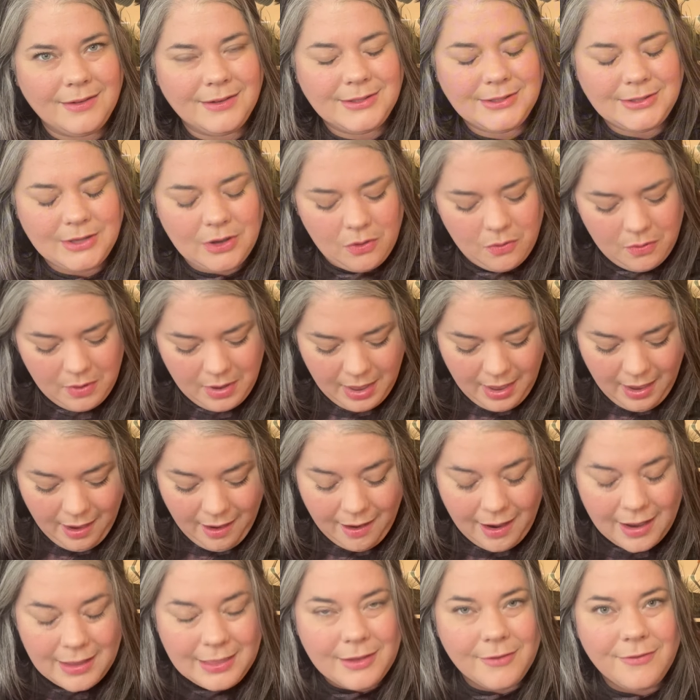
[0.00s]
So
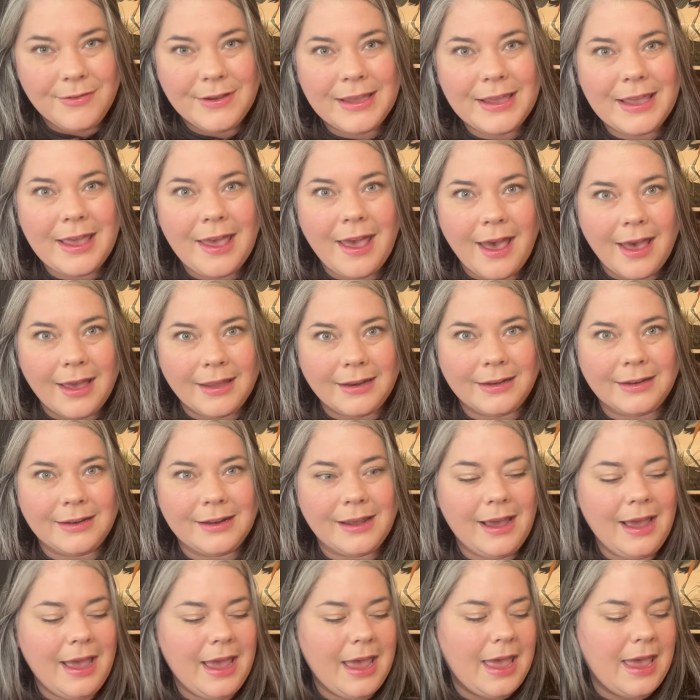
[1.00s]
I live in
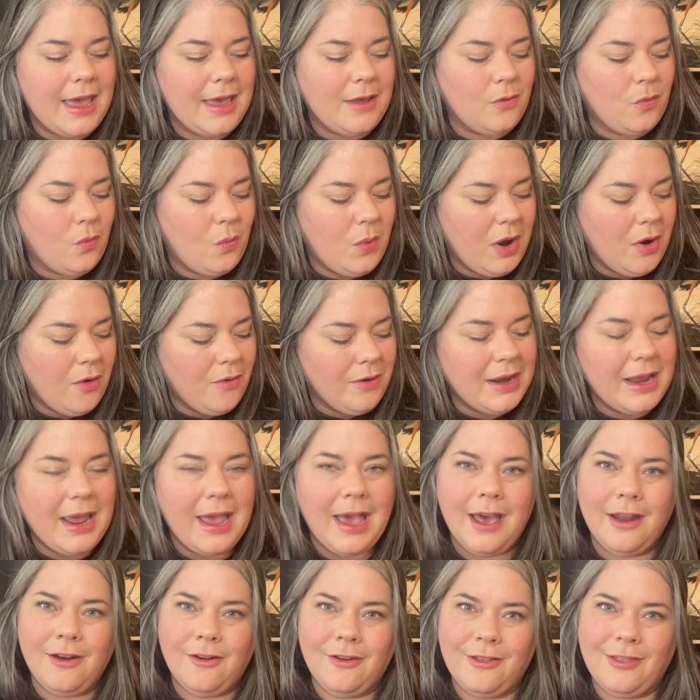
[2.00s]
Canada, and we already
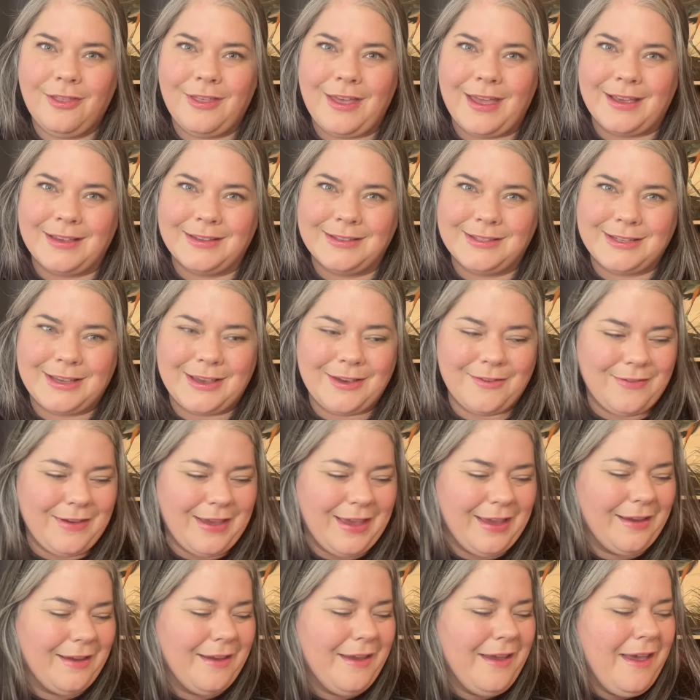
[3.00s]
had our
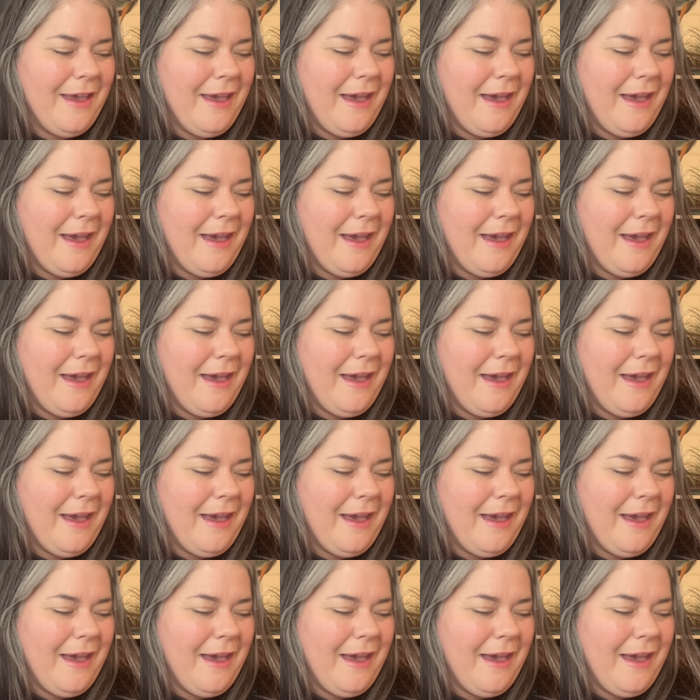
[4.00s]
Thanksgiving.